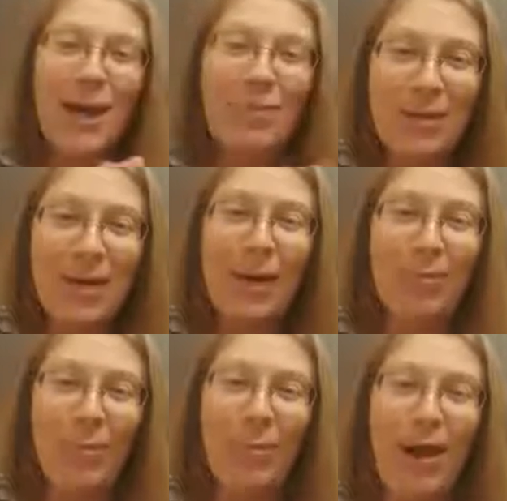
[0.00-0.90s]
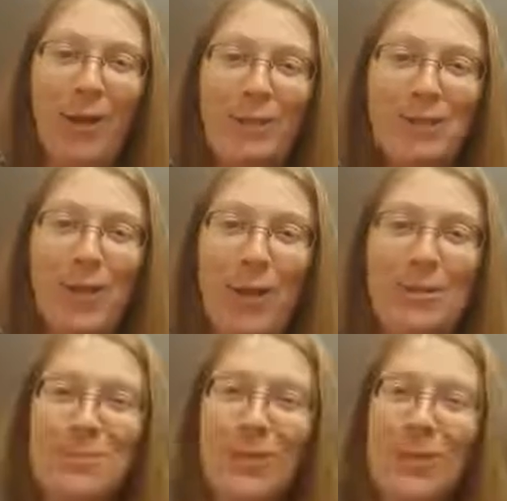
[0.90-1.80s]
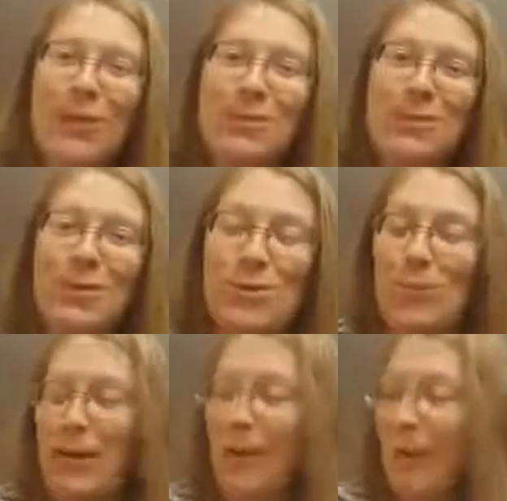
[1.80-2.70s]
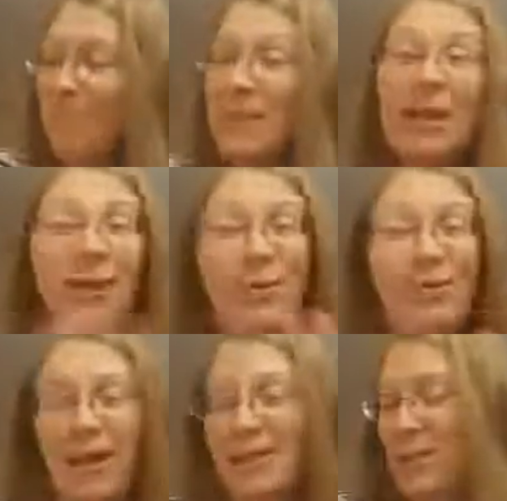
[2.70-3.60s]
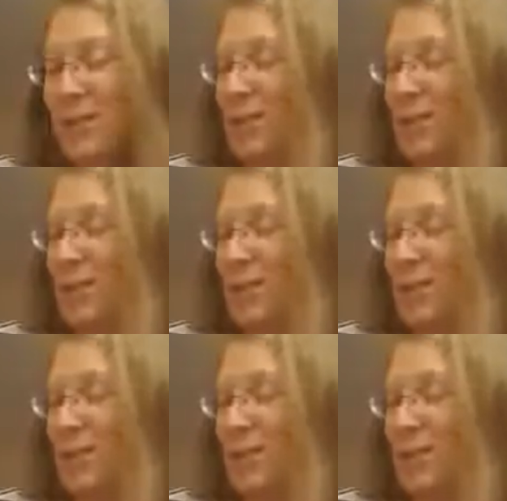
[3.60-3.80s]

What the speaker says: be careful about how much time we spend on social media and how it affects us